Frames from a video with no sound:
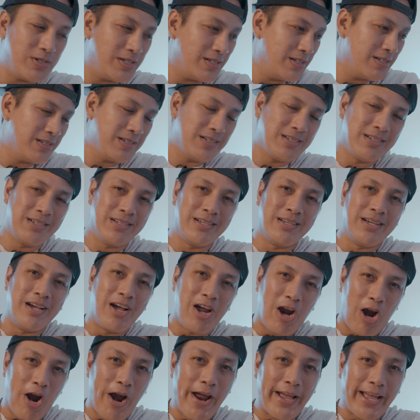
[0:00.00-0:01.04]
it.
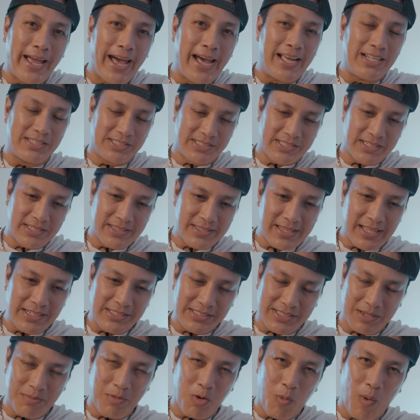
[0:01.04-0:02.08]
Alright guys, things
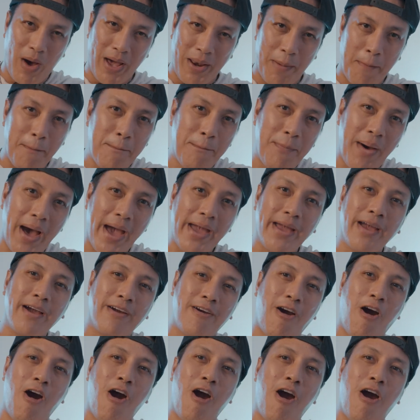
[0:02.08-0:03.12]
number one, buying a
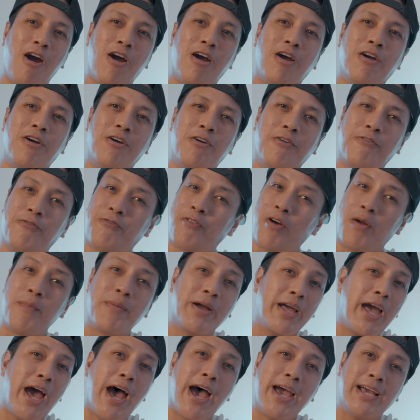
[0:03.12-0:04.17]
car from a
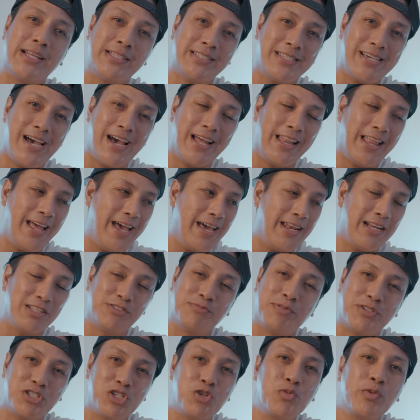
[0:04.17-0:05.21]
guy in Thailand,
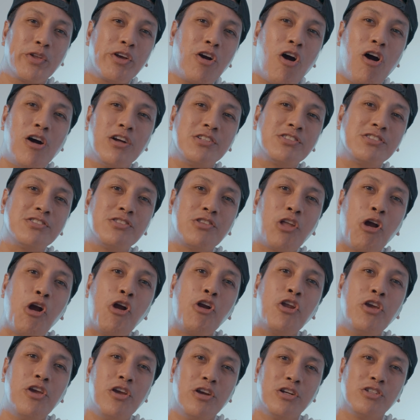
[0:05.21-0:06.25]
especially when the car is
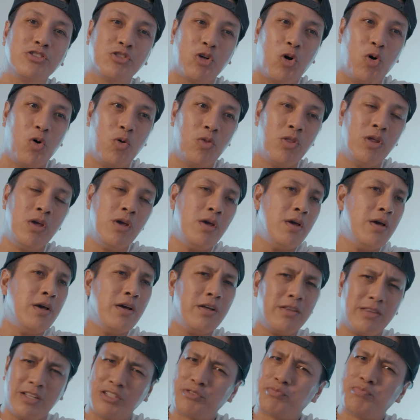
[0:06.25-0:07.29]
30 years old,
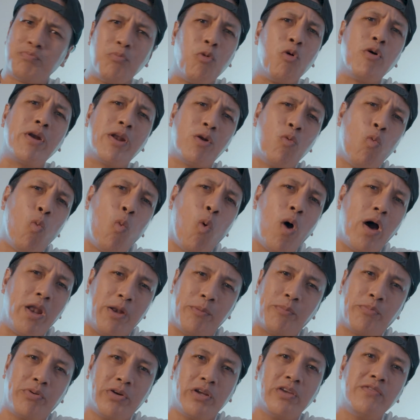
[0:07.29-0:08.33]
there's more than
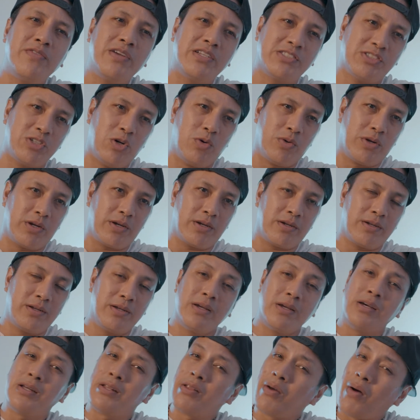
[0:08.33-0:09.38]
one previous owner.
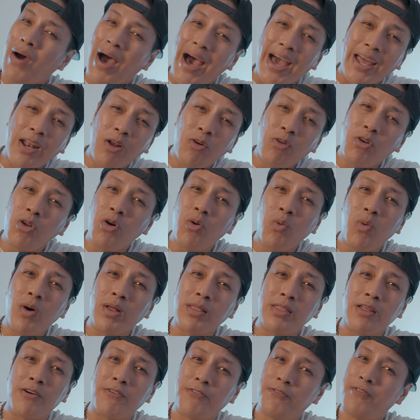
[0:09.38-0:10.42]
Now, I don't know
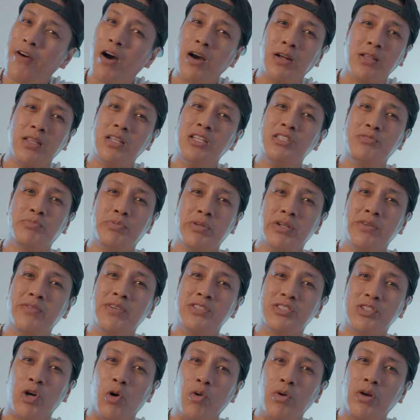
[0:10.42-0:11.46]
what the fuck these
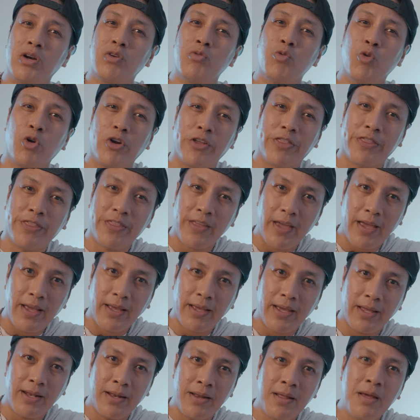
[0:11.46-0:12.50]
previous owners were
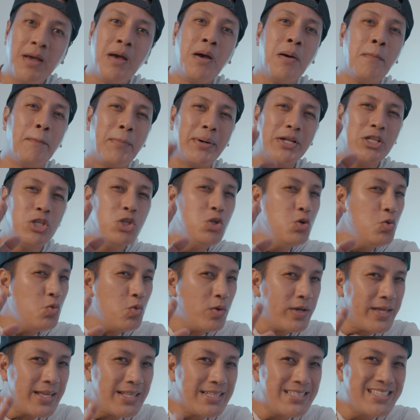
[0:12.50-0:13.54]
thinking, but you
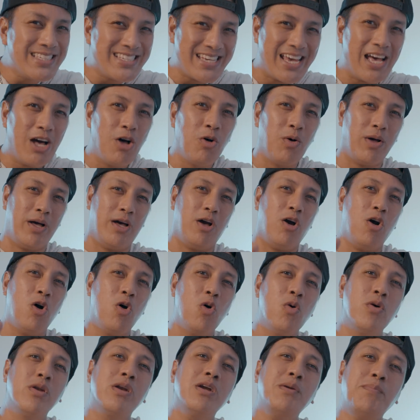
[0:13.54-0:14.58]
can tell an
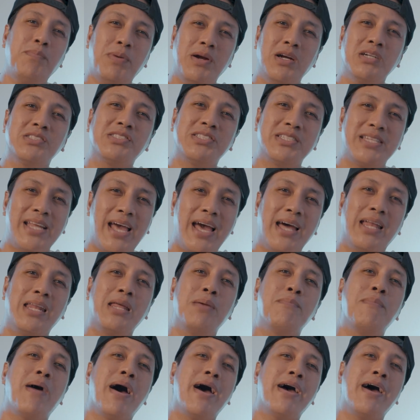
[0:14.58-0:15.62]
owner personality
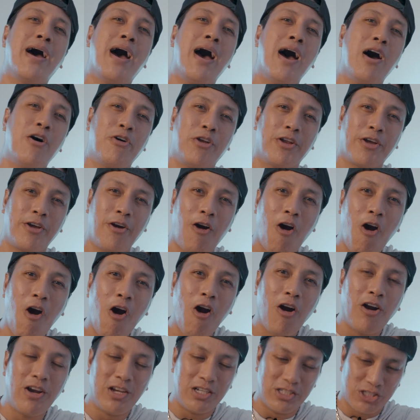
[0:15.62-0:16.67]
by how the
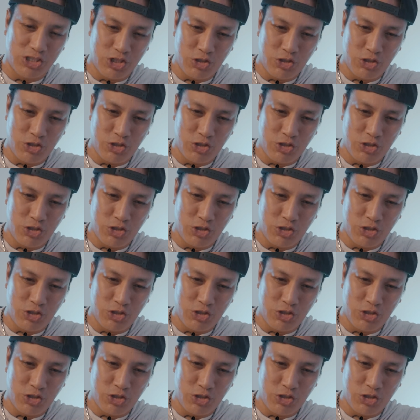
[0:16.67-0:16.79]
car is